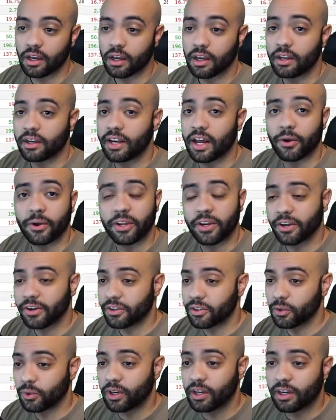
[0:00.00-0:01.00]
Now here
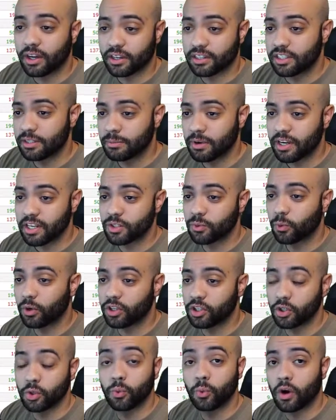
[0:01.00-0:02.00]
you can customize what
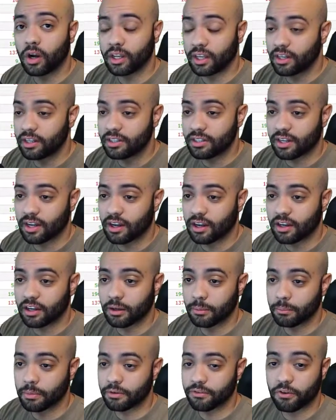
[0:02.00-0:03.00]
you want in a
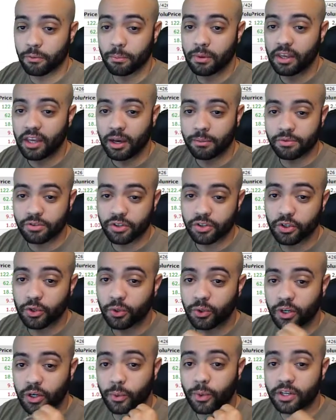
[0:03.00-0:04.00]
stock, but for me I'm just going to
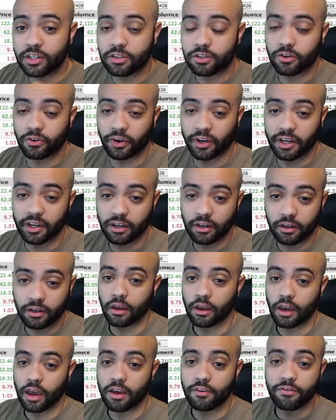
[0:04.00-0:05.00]
do a quick screen.
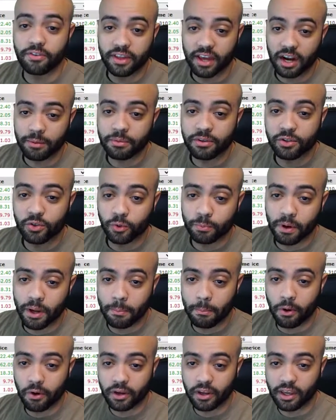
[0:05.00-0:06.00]
And for that I'm going to sort by
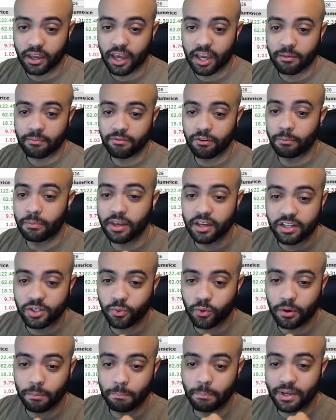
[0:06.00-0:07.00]
market cap. For me I just
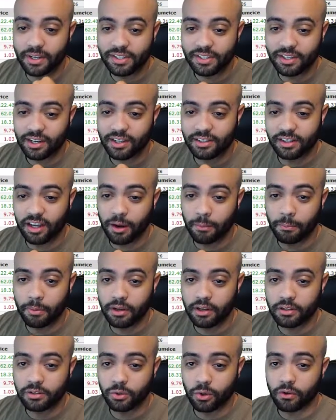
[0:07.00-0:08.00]
want a mid-sized
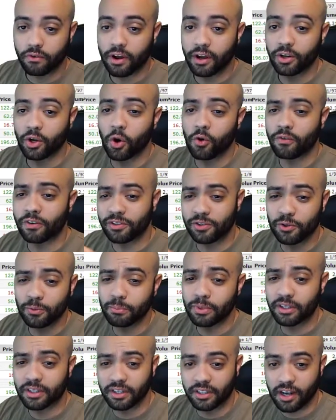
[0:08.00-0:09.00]
company, so around over $2
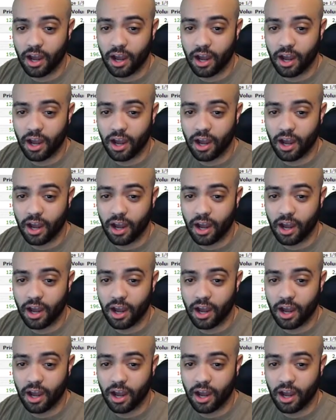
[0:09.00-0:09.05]
billion.